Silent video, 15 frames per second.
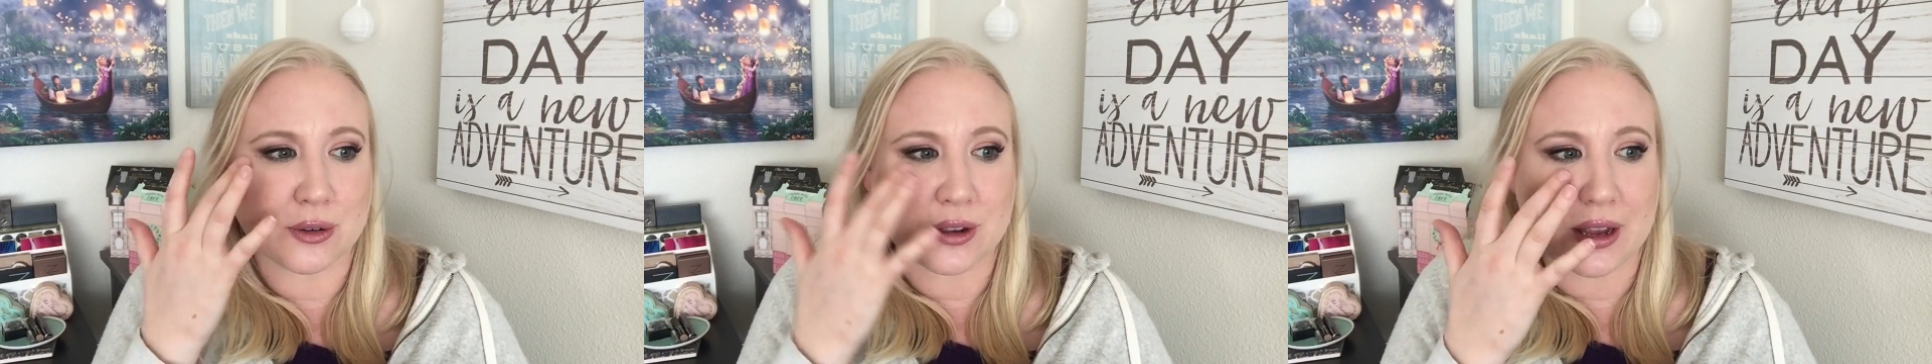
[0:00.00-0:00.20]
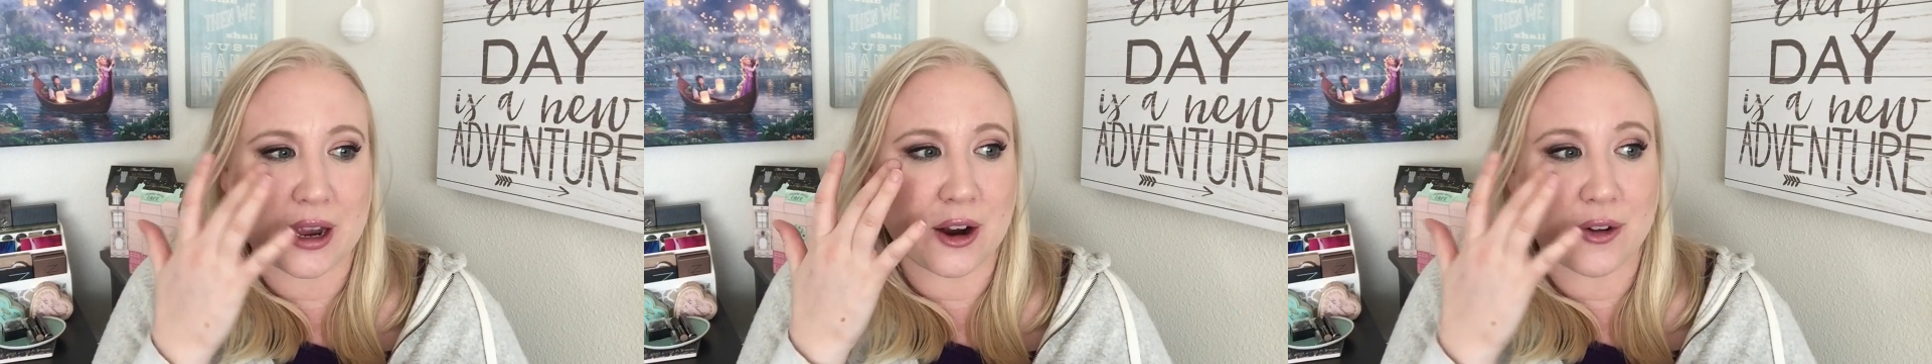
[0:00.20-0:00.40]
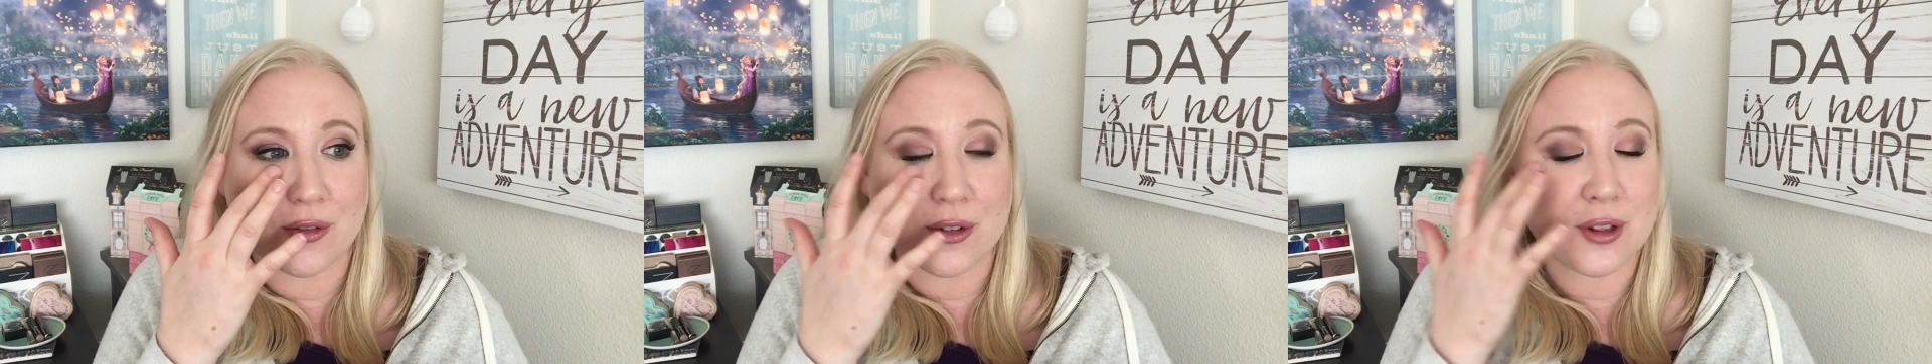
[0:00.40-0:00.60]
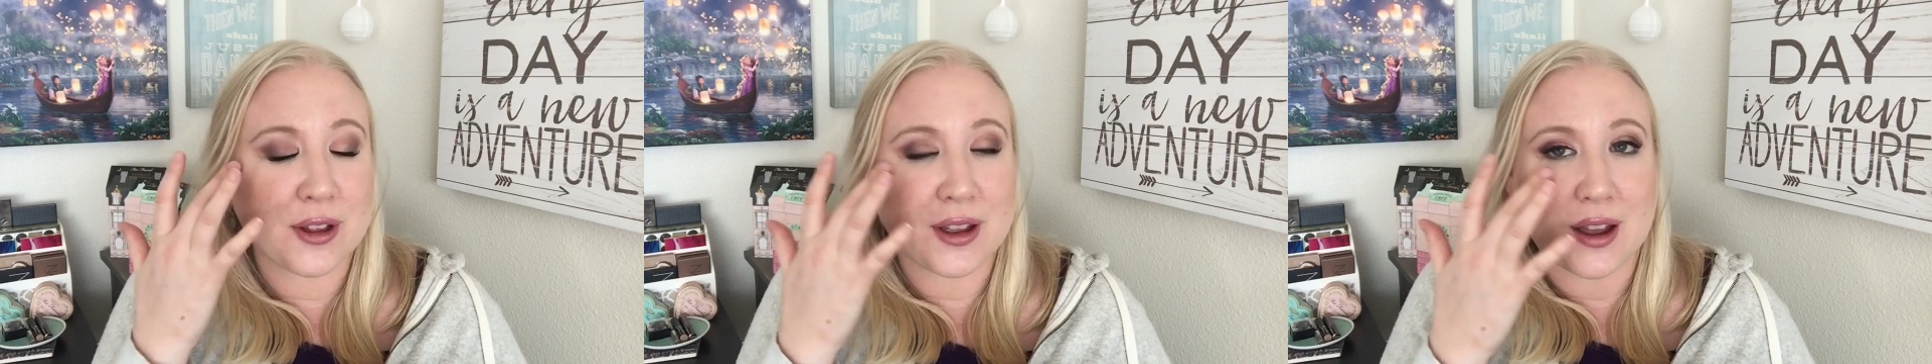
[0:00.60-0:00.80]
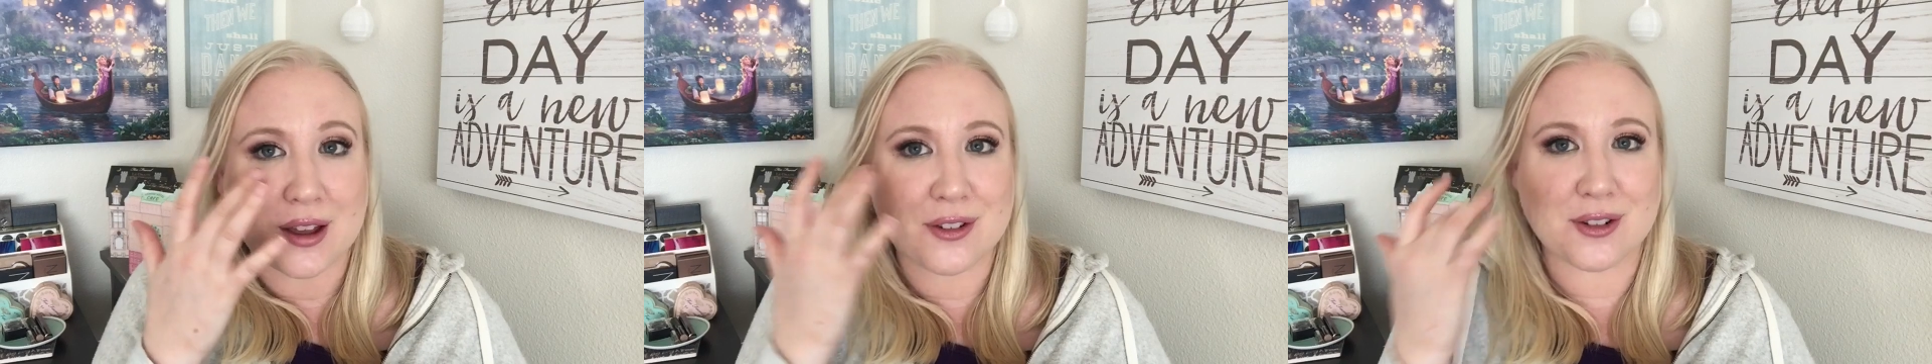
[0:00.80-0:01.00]

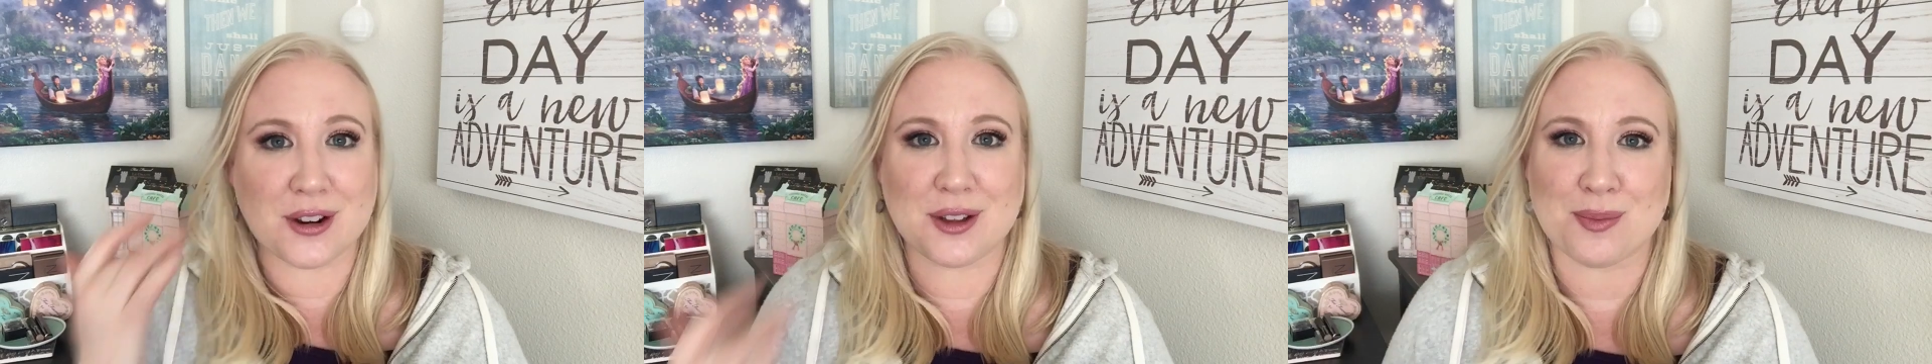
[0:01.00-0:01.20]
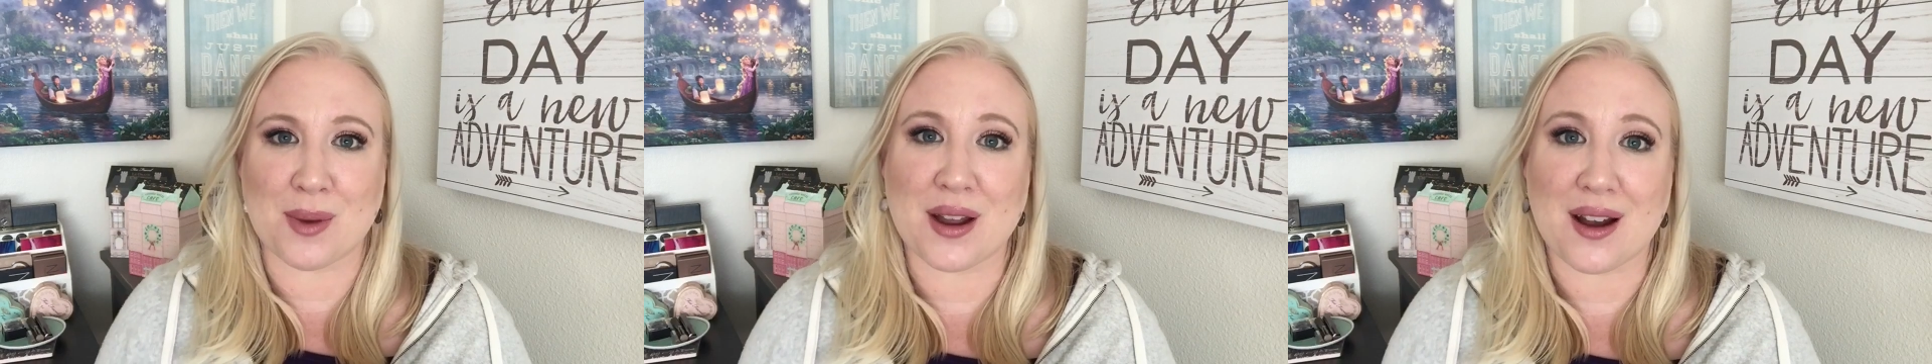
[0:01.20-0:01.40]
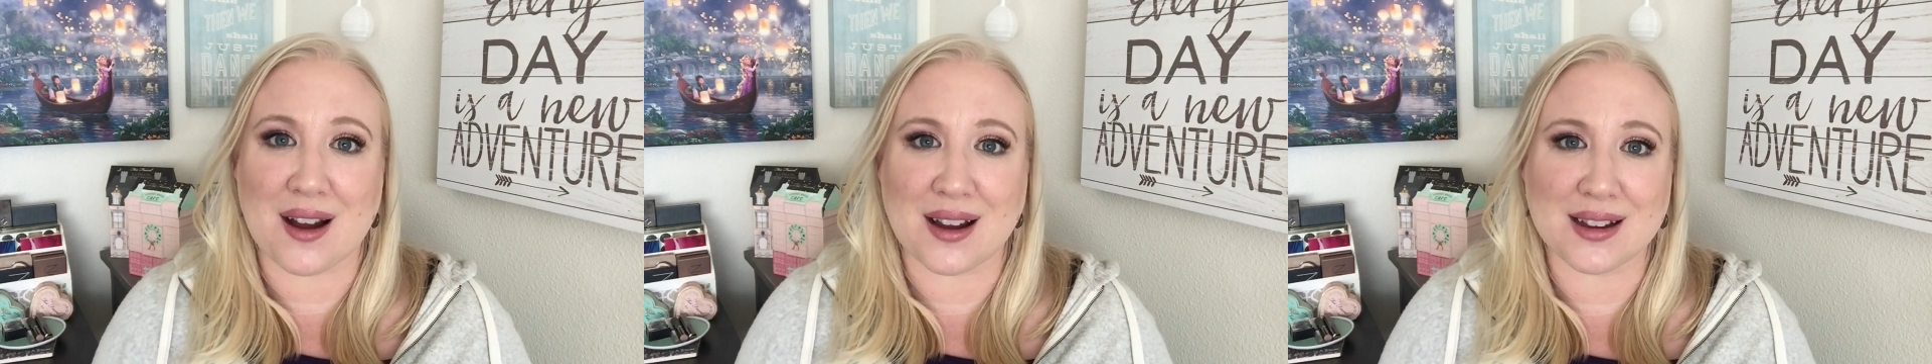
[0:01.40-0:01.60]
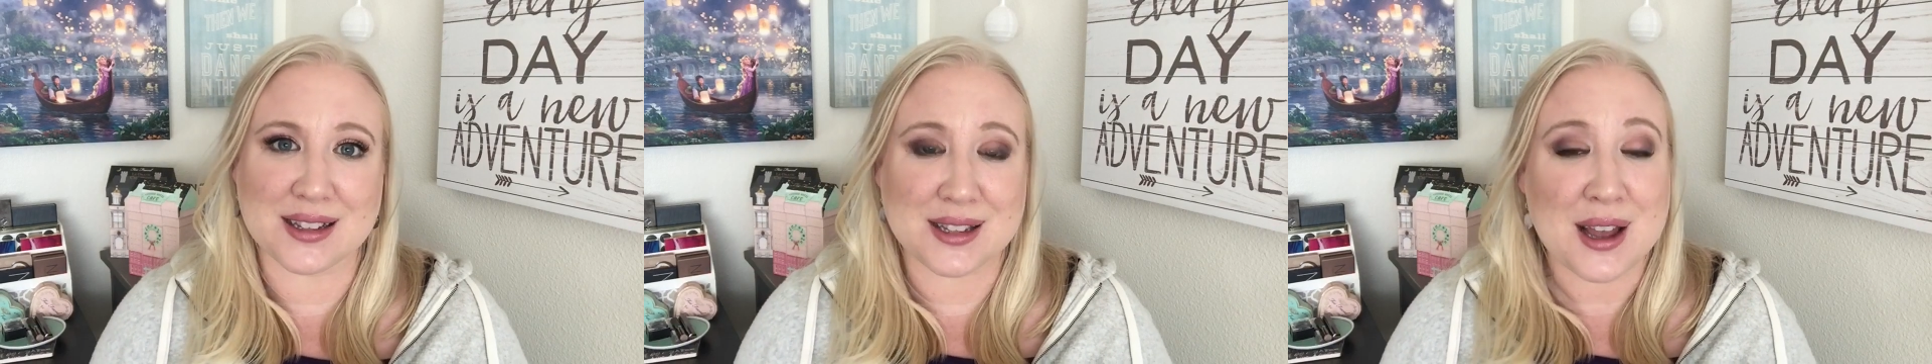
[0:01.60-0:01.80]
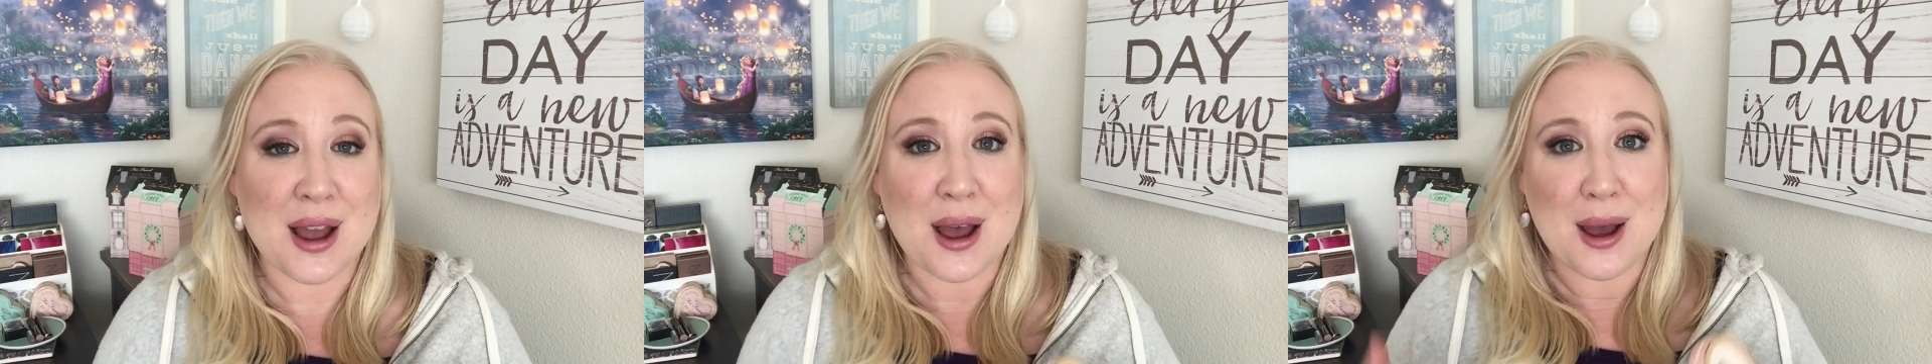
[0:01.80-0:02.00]
carefully underneath my eyes,
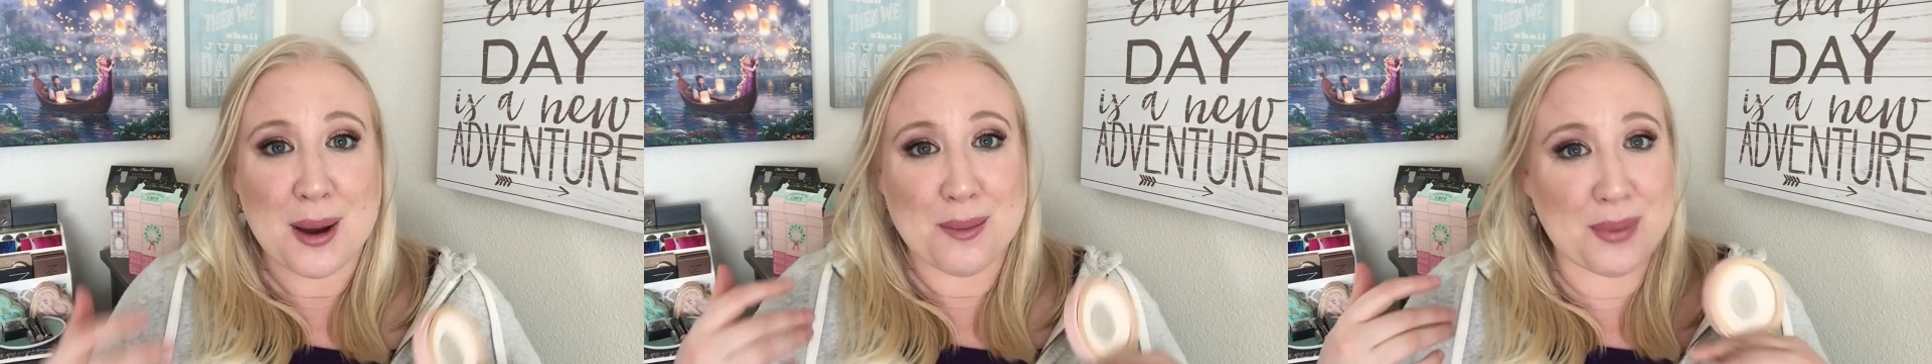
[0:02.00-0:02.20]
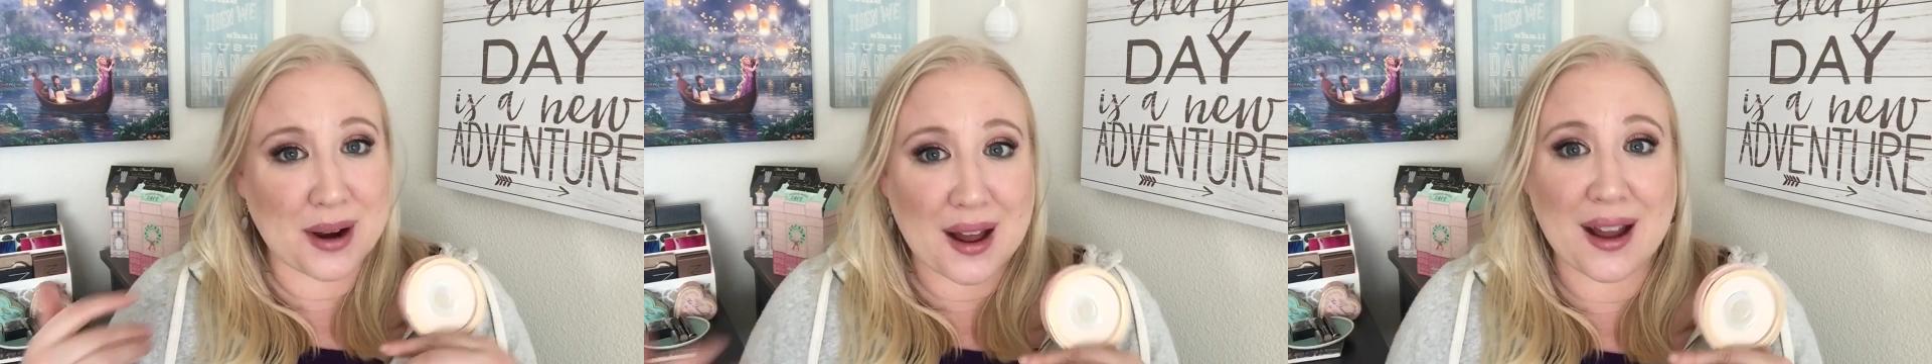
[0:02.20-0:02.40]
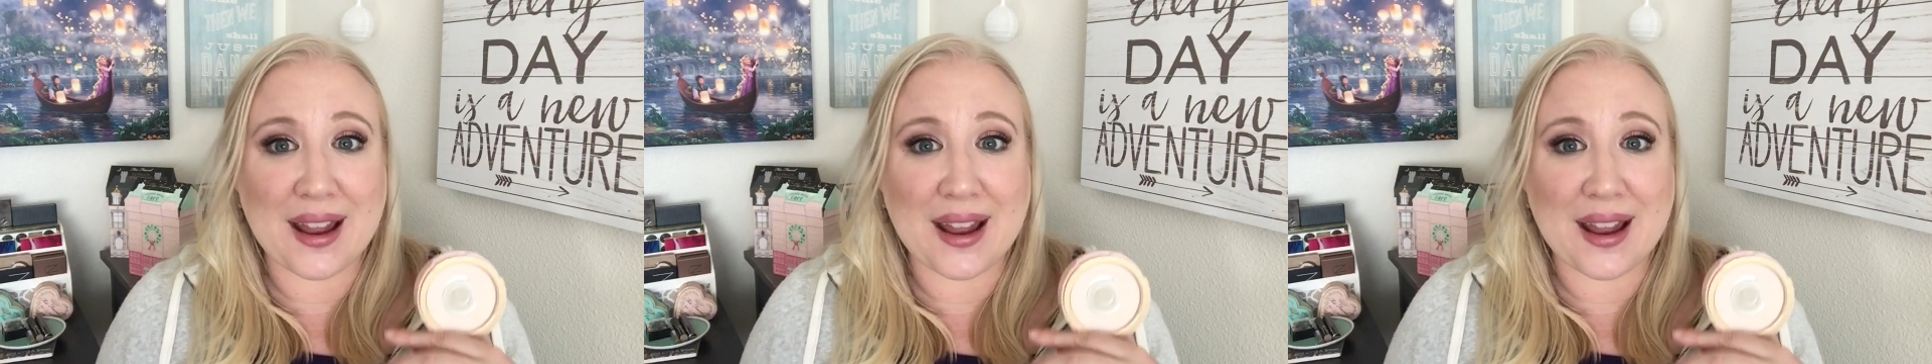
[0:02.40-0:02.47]
but I